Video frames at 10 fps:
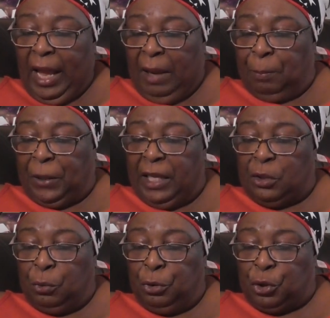and
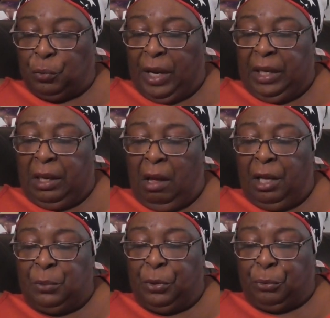place on a tray
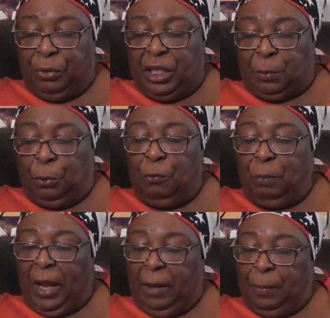lined with greaseproof
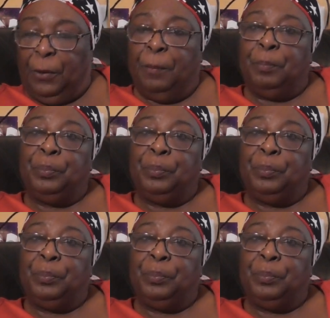paper.